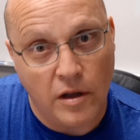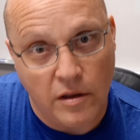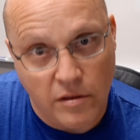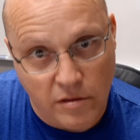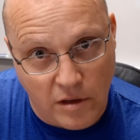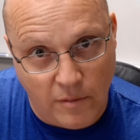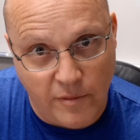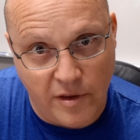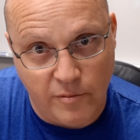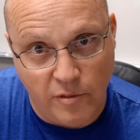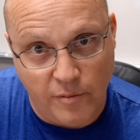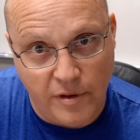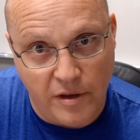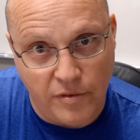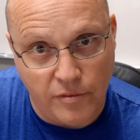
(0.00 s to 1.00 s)
Some of them will
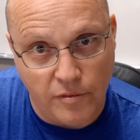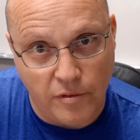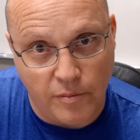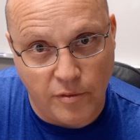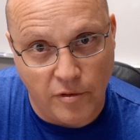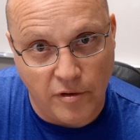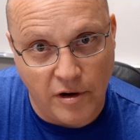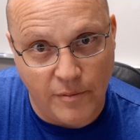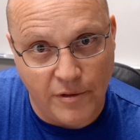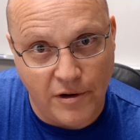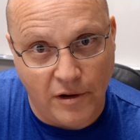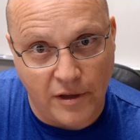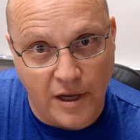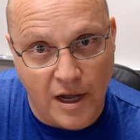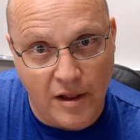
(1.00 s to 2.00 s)
be through a program
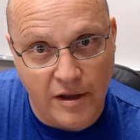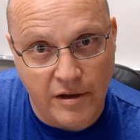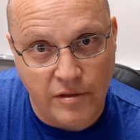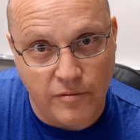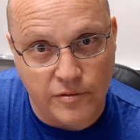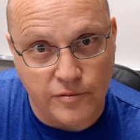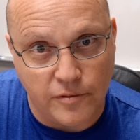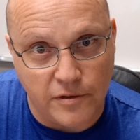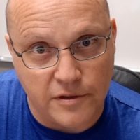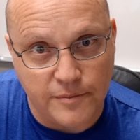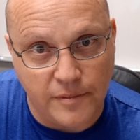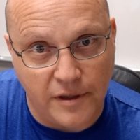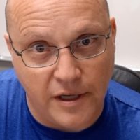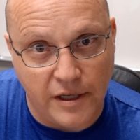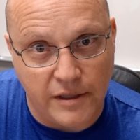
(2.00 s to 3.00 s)
called ALEKS, which we'll
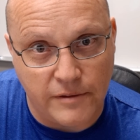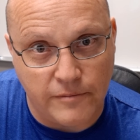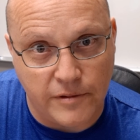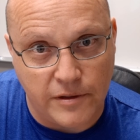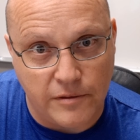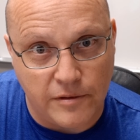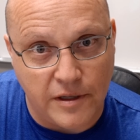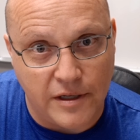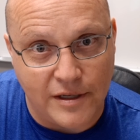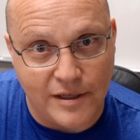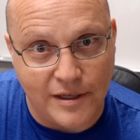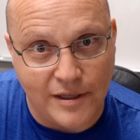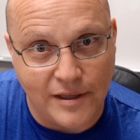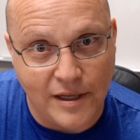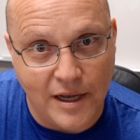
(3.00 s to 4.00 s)
explain when you get into
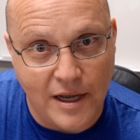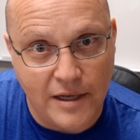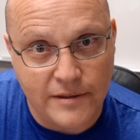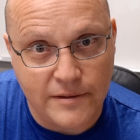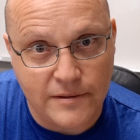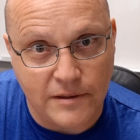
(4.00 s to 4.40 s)
class.